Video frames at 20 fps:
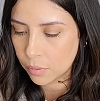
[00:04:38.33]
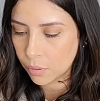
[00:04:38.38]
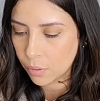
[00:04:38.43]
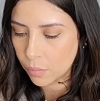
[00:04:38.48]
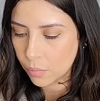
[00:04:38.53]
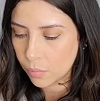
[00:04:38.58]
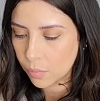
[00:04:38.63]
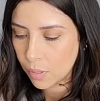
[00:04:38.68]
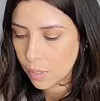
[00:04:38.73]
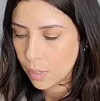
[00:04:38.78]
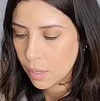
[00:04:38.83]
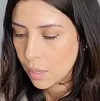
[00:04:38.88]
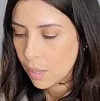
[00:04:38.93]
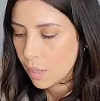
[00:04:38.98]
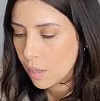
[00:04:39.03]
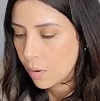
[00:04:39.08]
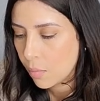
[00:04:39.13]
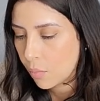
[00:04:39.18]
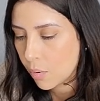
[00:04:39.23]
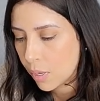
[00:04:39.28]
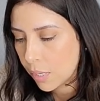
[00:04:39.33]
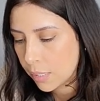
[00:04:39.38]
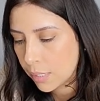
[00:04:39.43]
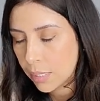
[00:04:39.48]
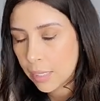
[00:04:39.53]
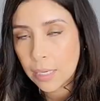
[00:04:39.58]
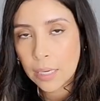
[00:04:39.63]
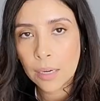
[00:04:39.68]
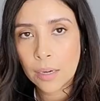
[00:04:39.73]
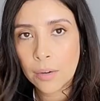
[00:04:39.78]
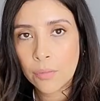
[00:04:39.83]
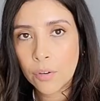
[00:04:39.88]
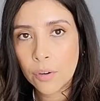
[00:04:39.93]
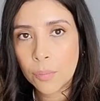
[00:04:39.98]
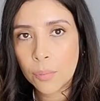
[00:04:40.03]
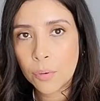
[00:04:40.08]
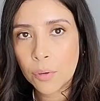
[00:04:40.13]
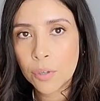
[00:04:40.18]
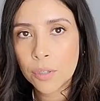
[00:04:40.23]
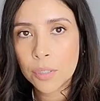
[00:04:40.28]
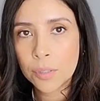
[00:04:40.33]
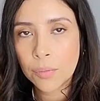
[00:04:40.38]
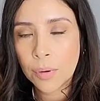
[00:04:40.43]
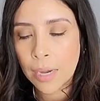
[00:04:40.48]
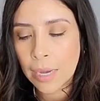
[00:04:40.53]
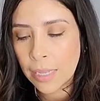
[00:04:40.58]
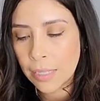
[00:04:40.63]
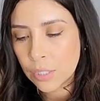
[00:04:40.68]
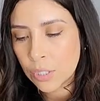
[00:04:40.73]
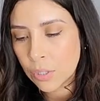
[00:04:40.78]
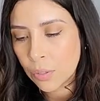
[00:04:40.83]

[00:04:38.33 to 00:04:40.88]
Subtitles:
So you want to take care of your purse, right?